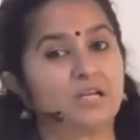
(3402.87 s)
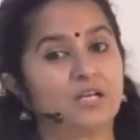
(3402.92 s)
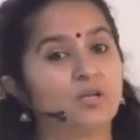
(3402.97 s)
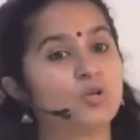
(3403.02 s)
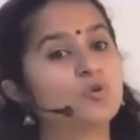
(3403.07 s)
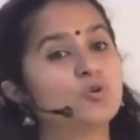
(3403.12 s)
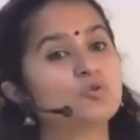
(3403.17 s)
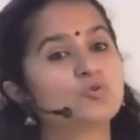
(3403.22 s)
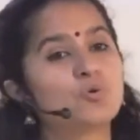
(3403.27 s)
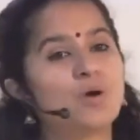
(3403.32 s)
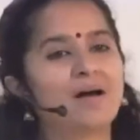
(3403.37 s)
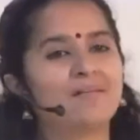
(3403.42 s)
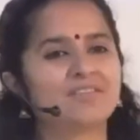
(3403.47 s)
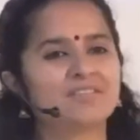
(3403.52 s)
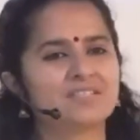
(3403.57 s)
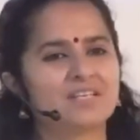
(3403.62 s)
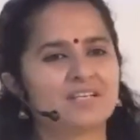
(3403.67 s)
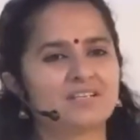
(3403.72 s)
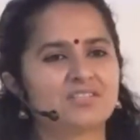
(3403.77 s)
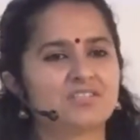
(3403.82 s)
used to have
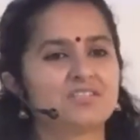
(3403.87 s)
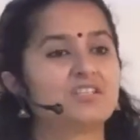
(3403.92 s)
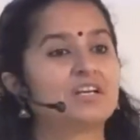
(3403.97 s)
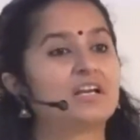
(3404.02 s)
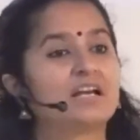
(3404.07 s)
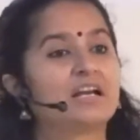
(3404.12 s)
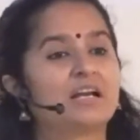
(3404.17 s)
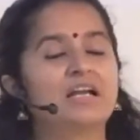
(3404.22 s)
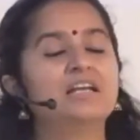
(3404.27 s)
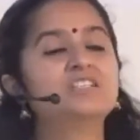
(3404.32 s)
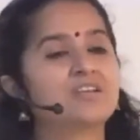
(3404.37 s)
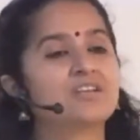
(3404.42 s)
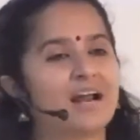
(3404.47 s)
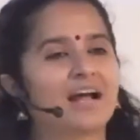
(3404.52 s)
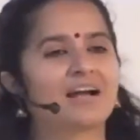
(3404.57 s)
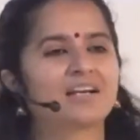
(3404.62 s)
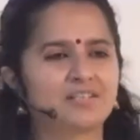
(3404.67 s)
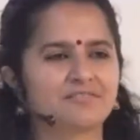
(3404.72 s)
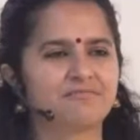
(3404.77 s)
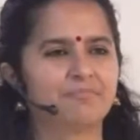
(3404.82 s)
its sessions in an
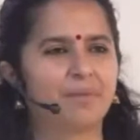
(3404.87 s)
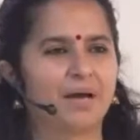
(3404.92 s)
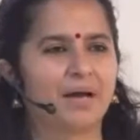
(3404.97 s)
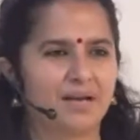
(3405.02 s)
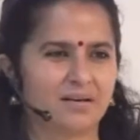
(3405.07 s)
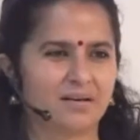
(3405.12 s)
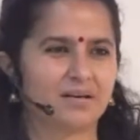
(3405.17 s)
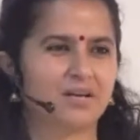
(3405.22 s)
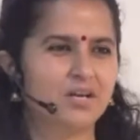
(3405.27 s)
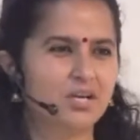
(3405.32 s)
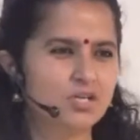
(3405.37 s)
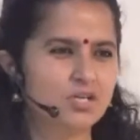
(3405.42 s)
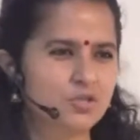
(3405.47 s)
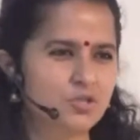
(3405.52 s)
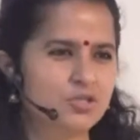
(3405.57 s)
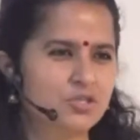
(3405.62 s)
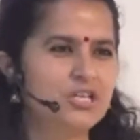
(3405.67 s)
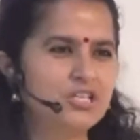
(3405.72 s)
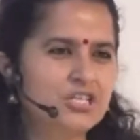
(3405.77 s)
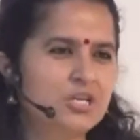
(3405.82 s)
interactive manner.
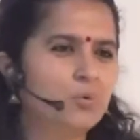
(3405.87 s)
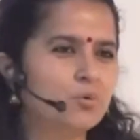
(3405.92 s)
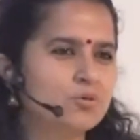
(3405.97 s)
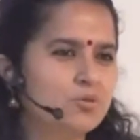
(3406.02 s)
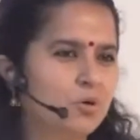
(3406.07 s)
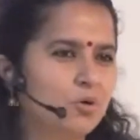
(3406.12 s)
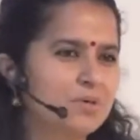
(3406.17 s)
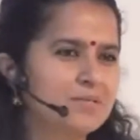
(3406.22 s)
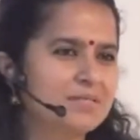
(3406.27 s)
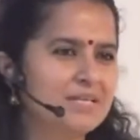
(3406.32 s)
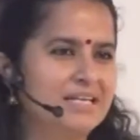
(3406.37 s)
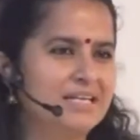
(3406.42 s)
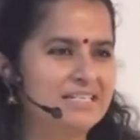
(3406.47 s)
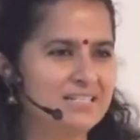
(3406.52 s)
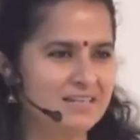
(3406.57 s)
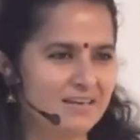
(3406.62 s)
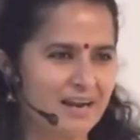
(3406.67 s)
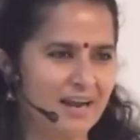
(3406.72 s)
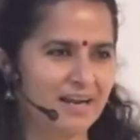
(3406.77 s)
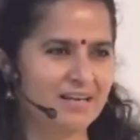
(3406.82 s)
So teaching was always
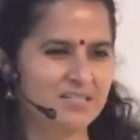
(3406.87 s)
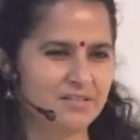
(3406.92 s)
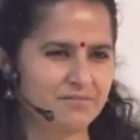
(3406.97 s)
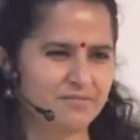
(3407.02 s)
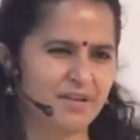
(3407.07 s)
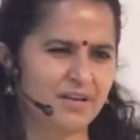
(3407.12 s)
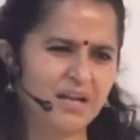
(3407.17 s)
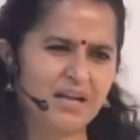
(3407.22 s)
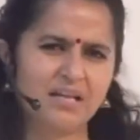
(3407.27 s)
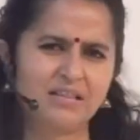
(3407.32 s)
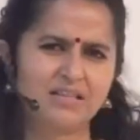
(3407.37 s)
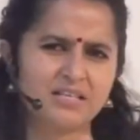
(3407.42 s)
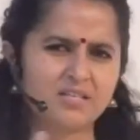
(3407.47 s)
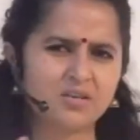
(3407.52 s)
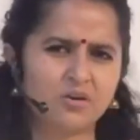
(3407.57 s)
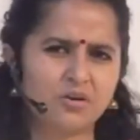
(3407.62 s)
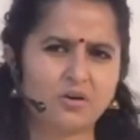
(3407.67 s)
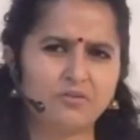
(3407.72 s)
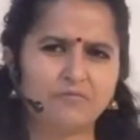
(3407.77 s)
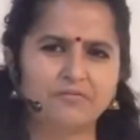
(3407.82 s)
interactive. There's
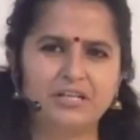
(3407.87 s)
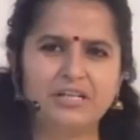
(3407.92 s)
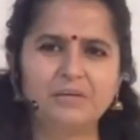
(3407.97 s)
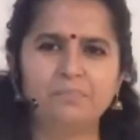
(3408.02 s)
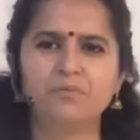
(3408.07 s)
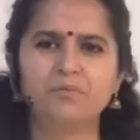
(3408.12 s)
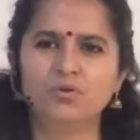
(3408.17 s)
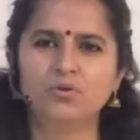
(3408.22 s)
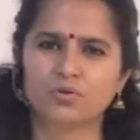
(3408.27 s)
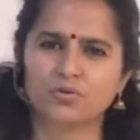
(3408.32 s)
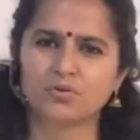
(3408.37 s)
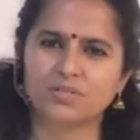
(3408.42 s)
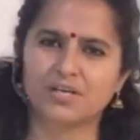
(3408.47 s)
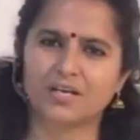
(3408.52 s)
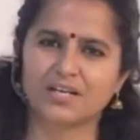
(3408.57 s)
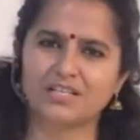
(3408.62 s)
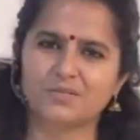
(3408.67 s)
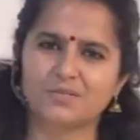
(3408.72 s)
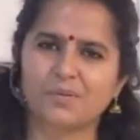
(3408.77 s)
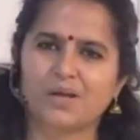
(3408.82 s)
a lot of deep
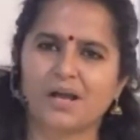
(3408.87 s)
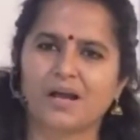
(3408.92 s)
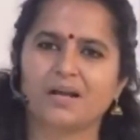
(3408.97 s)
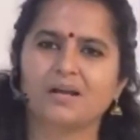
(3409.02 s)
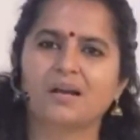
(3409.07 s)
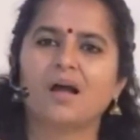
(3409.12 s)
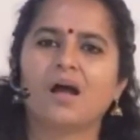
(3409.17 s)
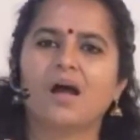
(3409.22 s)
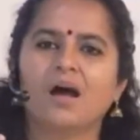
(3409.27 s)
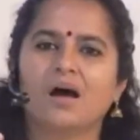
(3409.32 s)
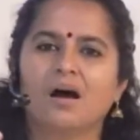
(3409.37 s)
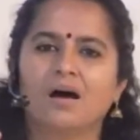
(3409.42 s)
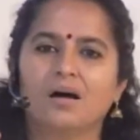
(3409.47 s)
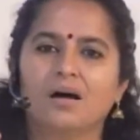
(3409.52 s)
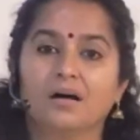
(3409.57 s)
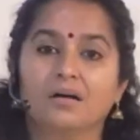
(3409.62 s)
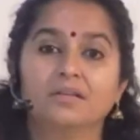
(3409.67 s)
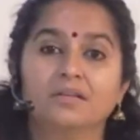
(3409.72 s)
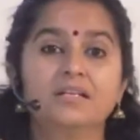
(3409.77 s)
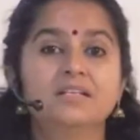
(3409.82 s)
neuroscience behind
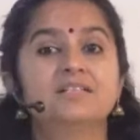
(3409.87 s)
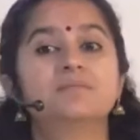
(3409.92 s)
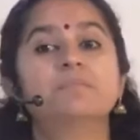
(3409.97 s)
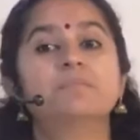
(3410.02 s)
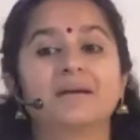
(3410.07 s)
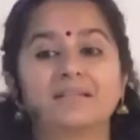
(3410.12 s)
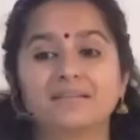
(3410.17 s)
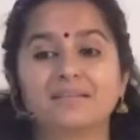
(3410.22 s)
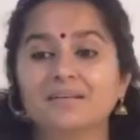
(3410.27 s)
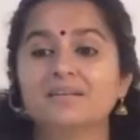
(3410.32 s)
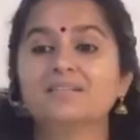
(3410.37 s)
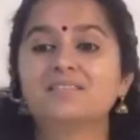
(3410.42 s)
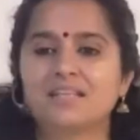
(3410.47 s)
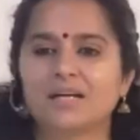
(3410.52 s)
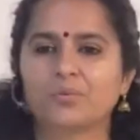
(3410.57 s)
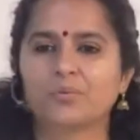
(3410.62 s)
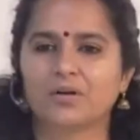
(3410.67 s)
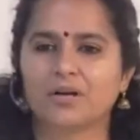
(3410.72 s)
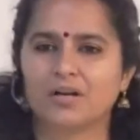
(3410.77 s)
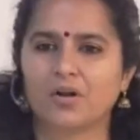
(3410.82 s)
these methods
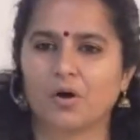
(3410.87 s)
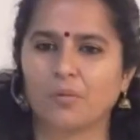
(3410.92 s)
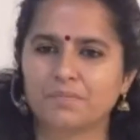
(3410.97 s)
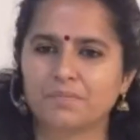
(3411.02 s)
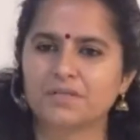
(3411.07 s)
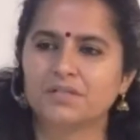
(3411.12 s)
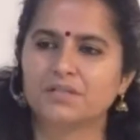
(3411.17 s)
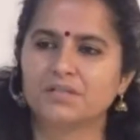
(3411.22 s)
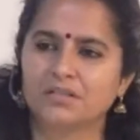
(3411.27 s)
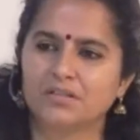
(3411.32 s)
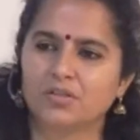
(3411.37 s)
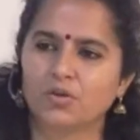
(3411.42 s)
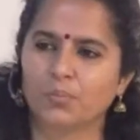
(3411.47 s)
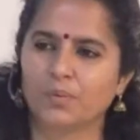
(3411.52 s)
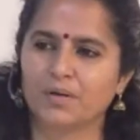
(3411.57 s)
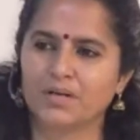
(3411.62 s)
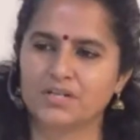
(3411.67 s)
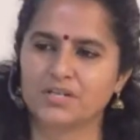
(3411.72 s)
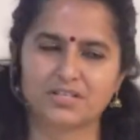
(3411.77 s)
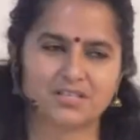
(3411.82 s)
that were adopted in the
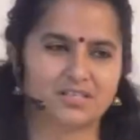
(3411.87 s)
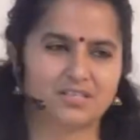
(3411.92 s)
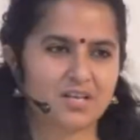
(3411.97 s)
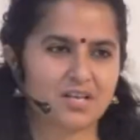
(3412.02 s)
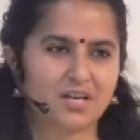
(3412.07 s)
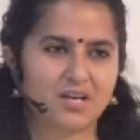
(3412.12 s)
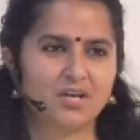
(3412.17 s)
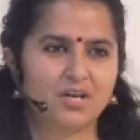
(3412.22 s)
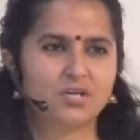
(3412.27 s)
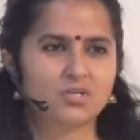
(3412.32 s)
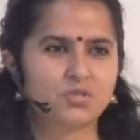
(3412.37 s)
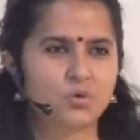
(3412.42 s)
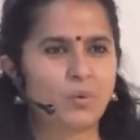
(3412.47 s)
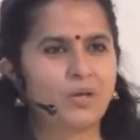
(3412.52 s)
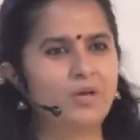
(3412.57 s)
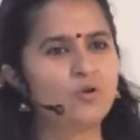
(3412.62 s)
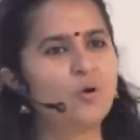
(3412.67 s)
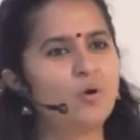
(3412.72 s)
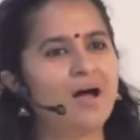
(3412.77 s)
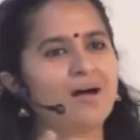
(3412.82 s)
Upanishads. So
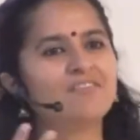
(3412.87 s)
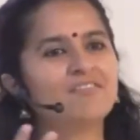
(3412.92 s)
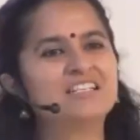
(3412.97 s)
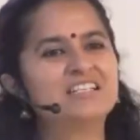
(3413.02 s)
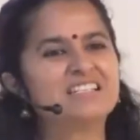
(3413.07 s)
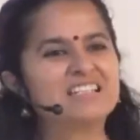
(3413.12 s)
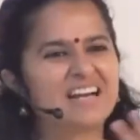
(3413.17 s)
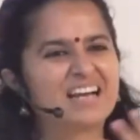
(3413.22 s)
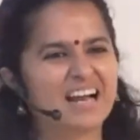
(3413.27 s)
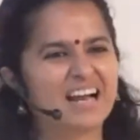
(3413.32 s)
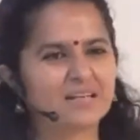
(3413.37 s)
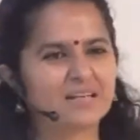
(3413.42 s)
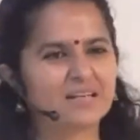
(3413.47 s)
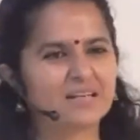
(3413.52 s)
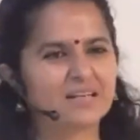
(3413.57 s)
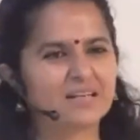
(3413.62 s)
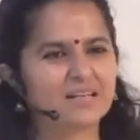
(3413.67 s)
when you have interactive